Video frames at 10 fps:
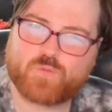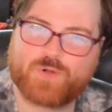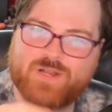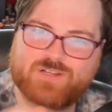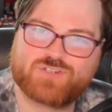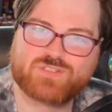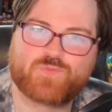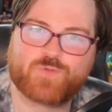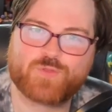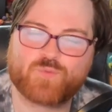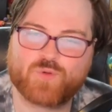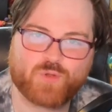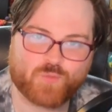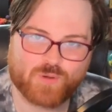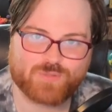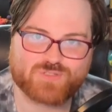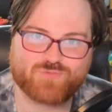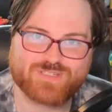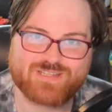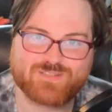predictions for the Royal Rumble
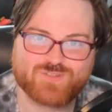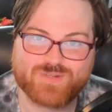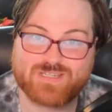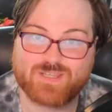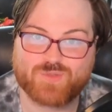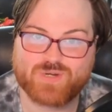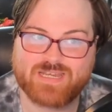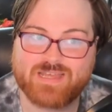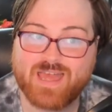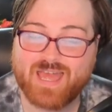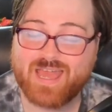2023.